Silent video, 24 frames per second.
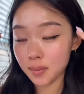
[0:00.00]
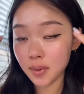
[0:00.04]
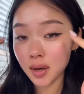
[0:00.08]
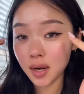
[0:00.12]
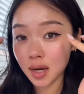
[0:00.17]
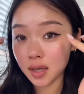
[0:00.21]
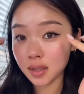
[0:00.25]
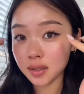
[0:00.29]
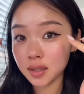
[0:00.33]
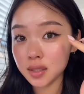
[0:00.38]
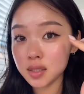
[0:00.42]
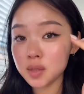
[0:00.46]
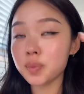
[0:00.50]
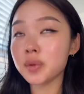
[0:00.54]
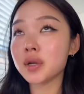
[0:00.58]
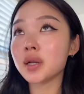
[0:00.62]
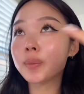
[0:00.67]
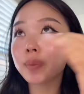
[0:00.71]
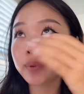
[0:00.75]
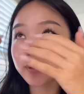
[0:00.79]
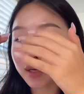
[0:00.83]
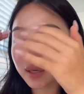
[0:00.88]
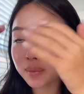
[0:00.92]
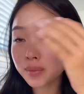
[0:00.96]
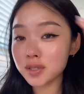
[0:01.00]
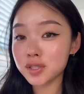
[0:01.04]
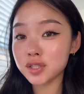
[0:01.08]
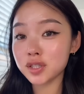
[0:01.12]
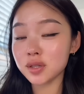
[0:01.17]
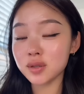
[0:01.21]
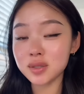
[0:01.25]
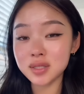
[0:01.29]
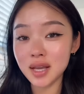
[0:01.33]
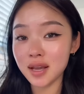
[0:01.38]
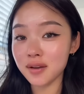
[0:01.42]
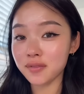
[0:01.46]
my eyelids, but it pretty much
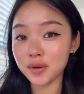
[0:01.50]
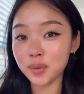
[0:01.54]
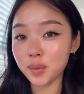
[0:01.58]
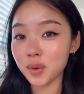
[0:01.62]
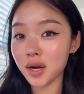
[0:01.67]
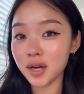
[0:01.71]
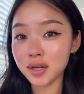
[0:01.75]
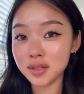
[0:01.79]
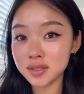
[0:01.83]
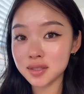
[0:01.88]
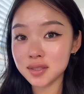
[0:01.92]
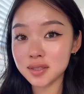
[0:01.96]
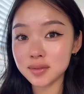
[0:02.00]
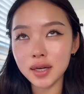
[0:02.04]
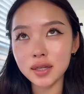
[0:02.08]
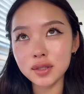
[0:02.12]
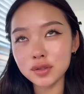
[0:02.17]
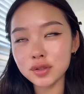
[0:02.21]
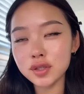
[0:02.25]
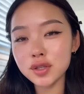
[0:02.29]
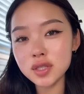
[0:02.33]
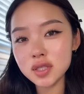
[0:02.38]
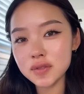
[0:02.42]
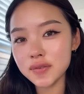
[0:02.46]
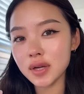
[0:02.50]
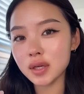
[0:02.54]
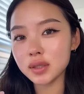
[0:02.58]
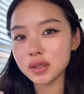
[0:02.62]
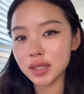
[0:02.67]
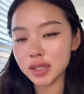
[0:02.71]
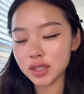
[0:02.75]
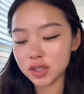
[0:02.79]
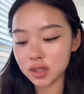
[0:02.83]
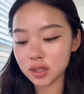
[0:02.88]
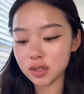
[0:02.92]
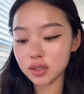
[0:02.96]
goes everywhere else. I don't use
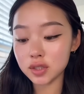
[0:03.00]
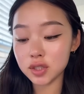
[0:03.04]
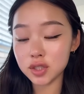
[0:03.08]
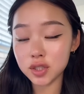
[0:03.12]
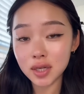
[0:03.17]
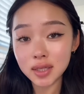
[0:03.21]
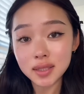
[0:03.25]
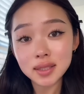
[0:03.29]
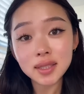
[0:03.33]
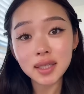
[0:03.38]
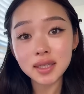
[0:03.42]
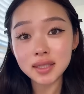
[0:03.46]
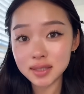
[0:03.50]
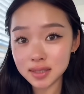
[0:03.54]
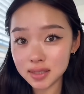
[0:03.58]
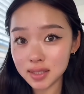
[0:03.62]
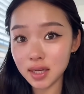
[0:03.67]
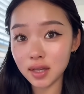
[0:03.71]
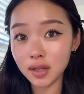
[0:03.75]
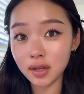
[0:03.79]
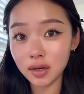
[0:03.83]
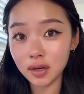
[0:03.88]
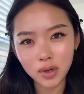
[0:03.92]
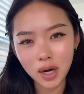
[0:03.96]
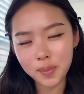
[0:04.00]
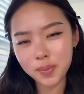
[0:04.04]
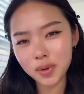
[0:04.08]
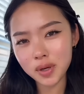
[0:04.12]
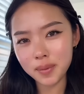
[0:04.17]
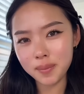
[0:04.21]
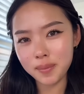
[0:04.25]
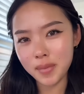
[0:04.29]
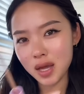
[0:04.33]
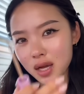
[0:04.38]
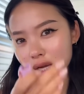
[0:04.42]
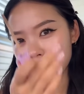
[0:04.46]
foundation, just concealer. When I put
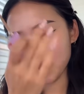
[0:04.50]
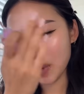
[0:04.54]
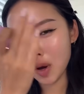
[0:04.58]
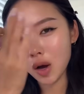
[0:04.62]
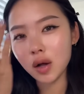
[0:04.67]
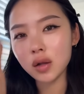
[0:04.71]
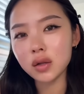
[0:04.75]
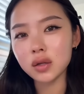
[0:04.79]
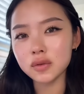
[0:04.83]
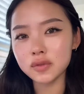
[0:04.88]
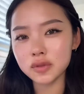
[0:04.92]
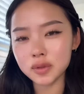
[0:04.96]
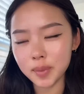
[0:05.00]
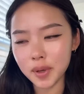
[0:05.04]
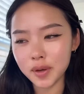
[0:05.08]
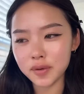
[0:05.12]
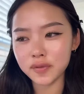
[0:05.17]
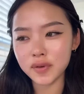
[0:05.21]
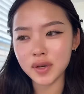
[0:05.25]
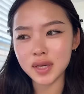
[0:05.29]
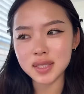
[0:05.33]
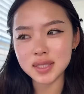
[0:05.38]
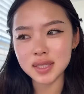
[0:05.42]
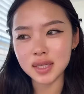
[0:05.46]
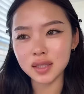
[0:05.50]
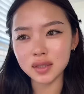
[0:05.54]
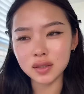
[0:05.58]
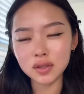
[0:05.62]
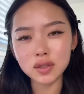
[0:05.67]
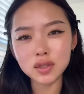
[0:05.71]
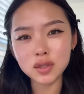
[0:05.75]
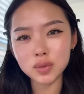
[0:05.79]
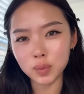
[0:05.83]
makeup all over my face, it looks